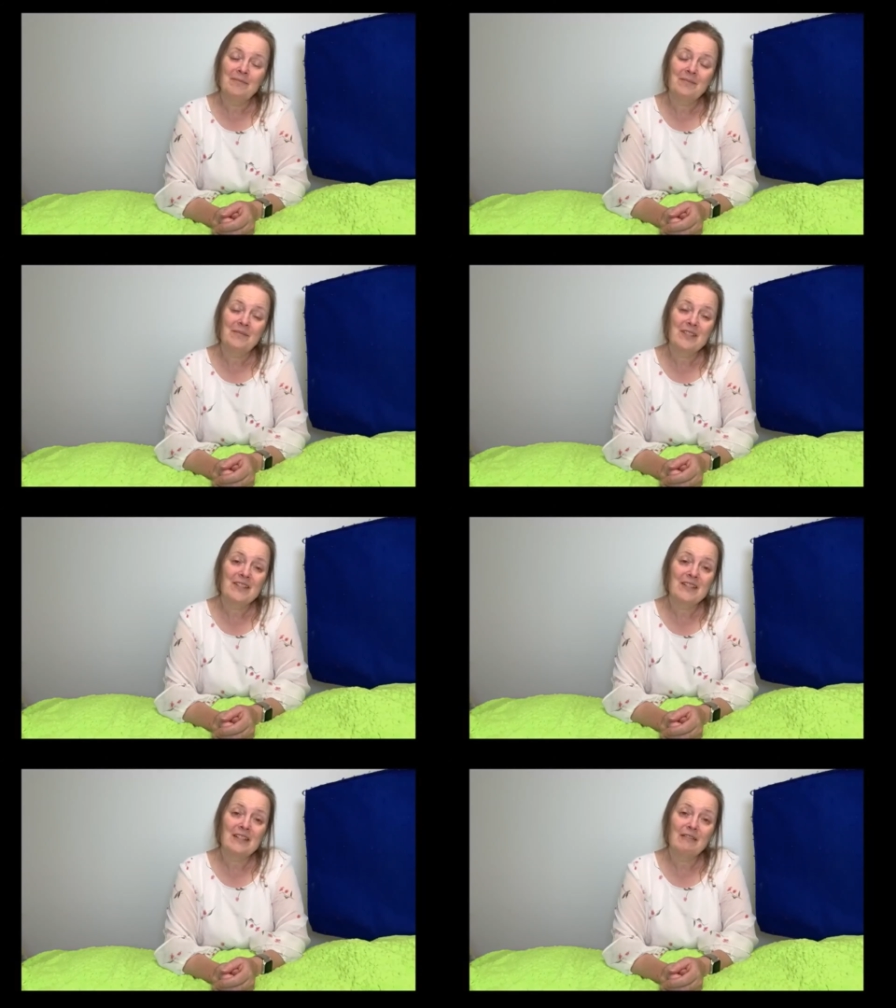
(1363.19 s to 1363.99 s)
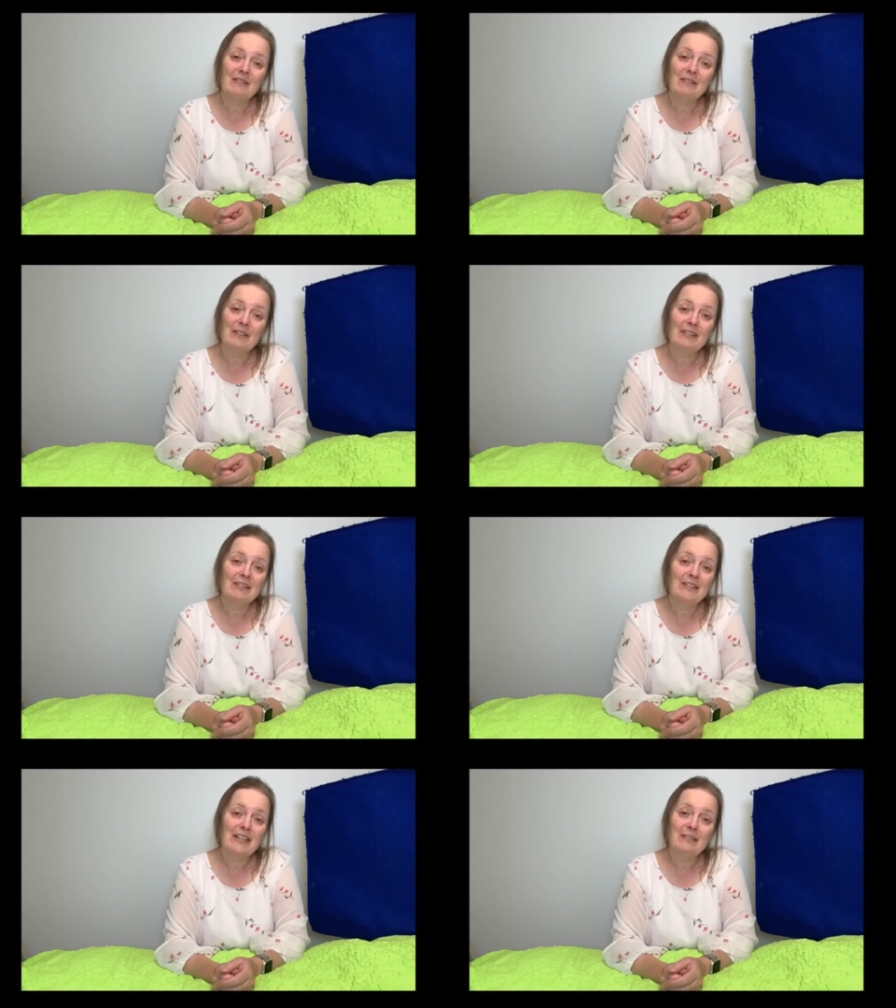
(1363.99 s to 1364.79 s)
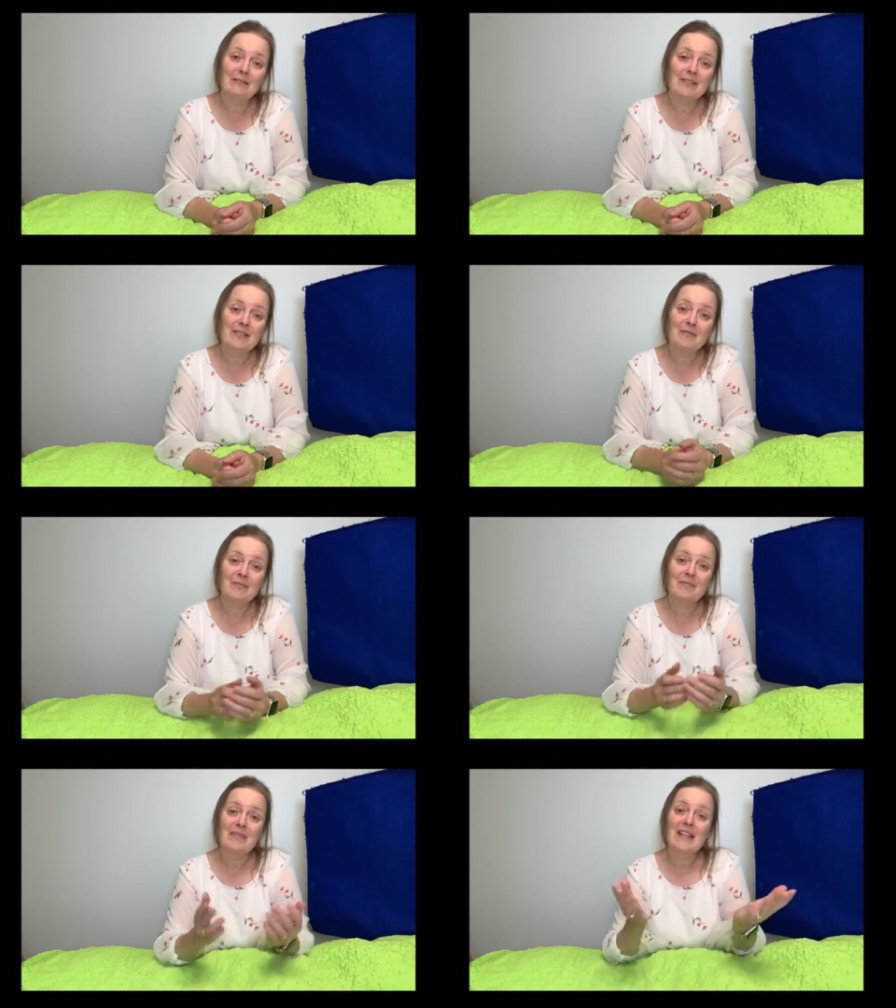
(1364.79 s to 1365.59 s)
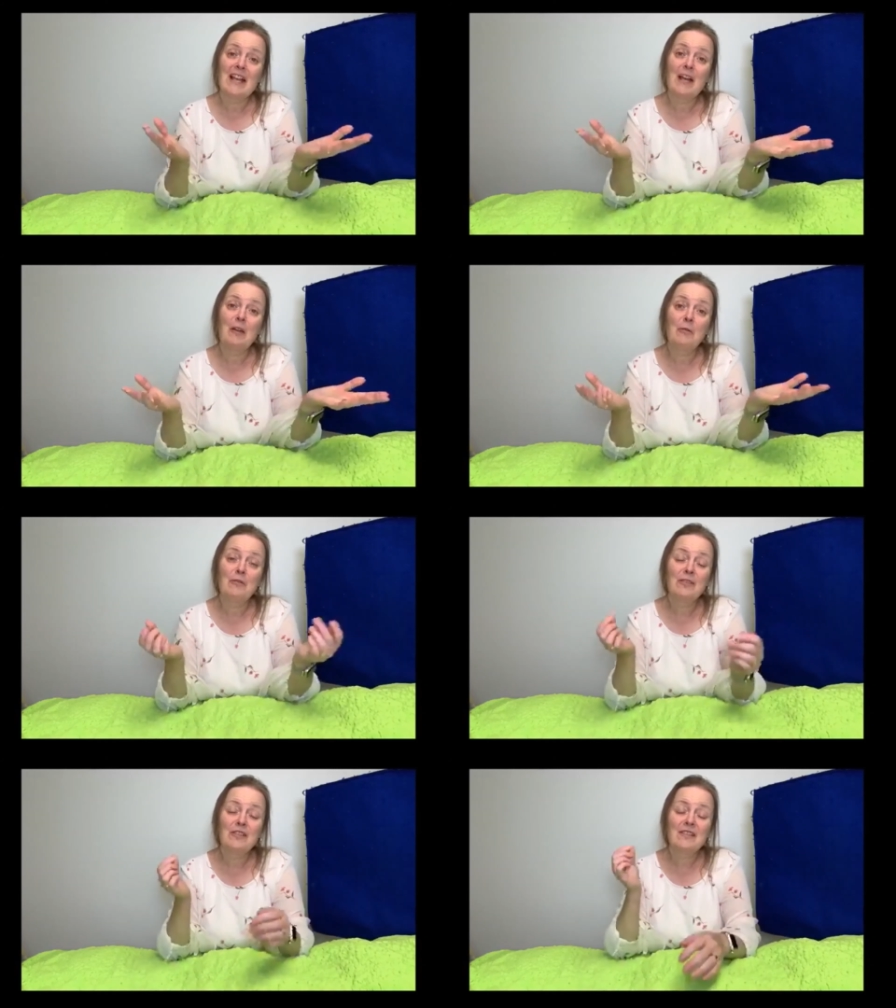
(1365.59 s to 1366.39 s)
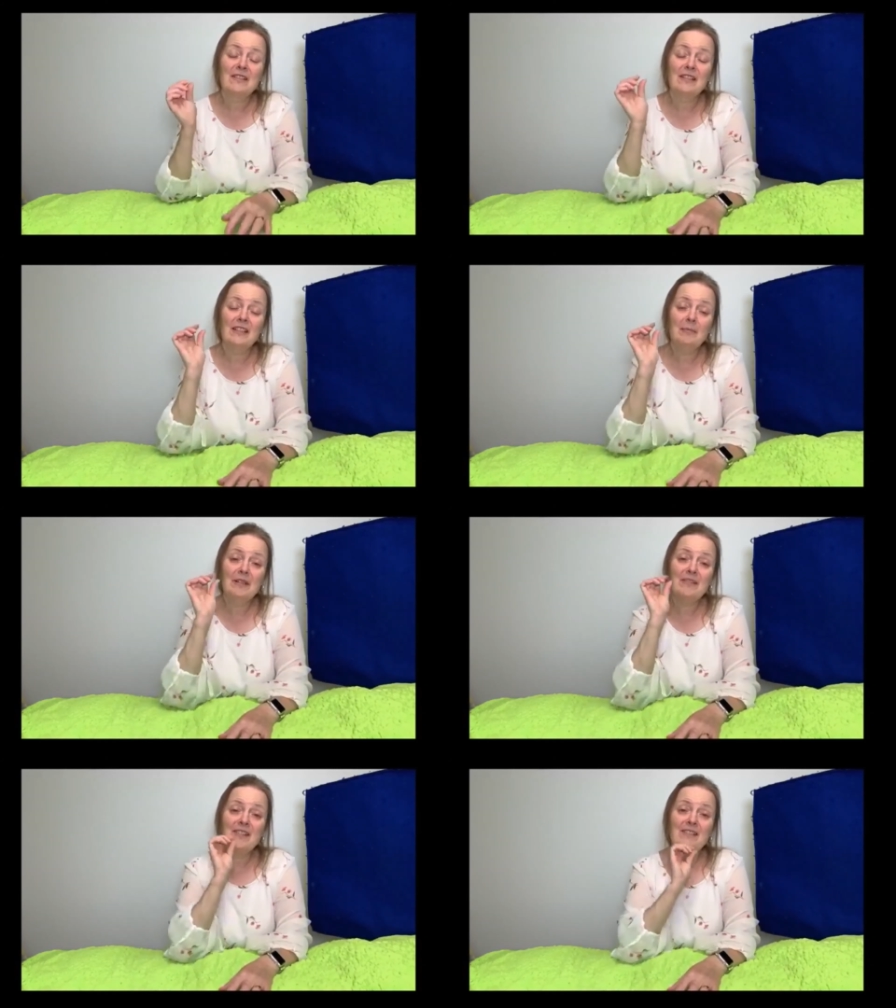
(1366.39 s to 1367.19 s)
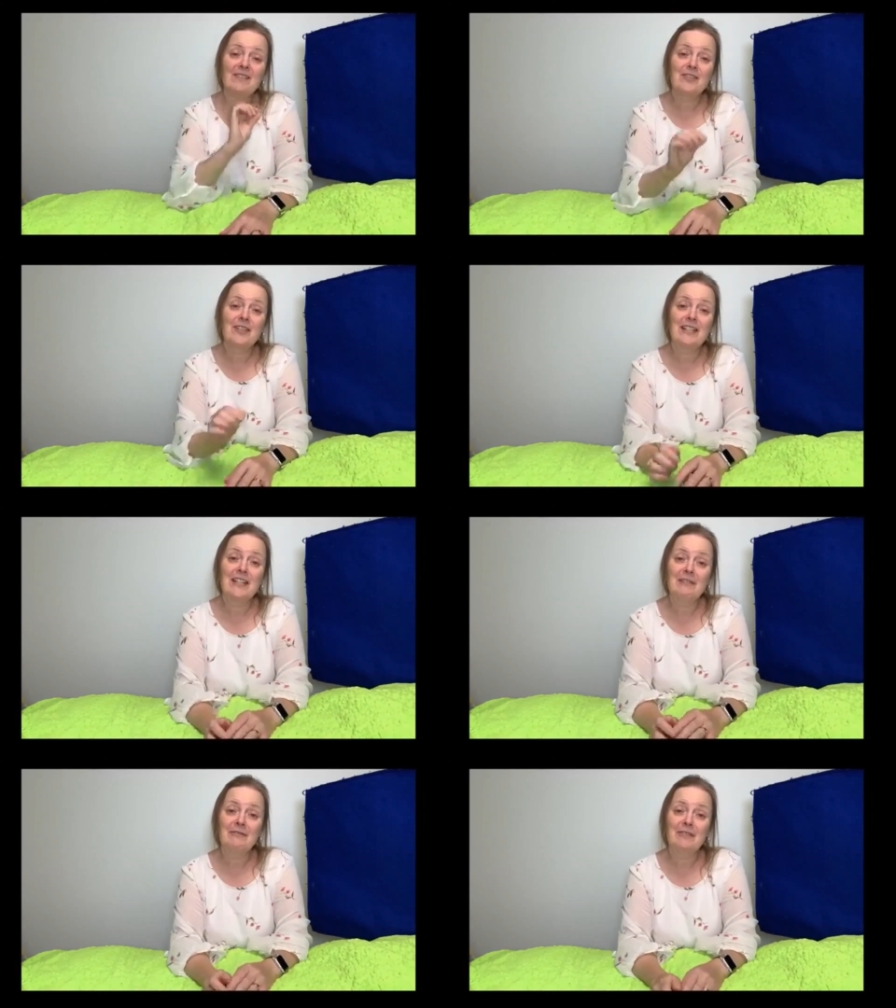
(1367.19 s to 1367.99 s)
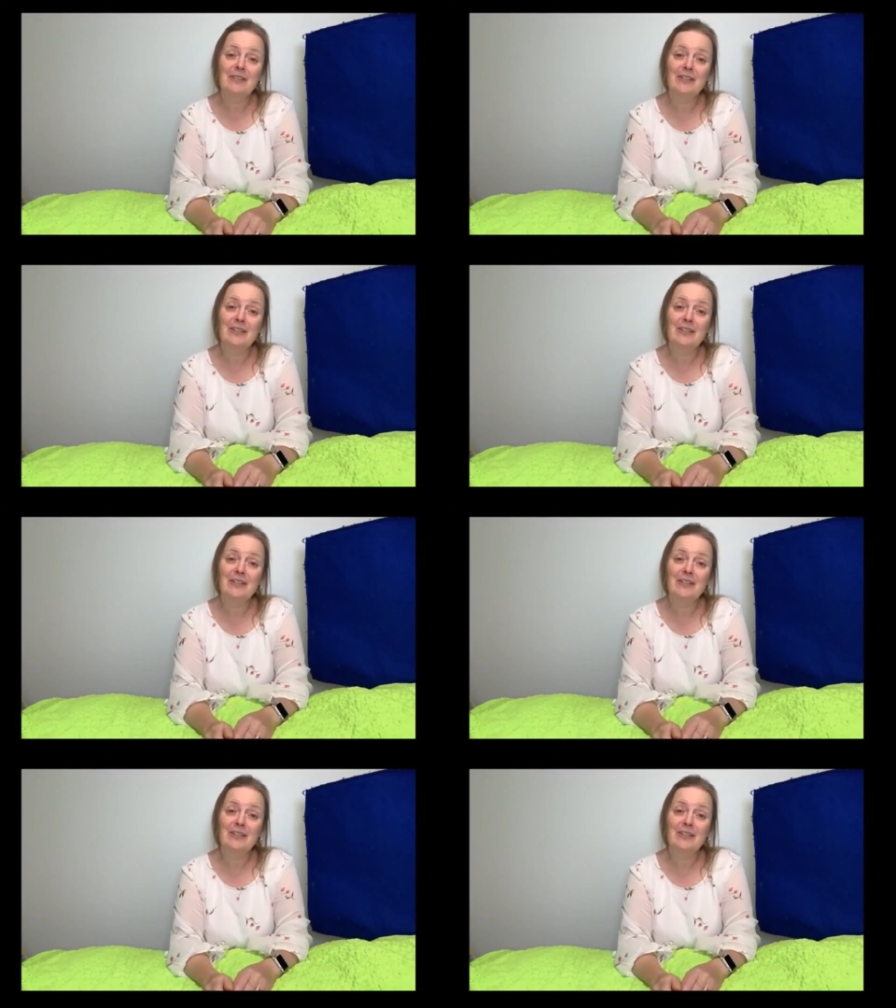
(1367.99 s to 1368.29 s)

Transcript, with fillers: She never figured out how just a little bit of salt she gave her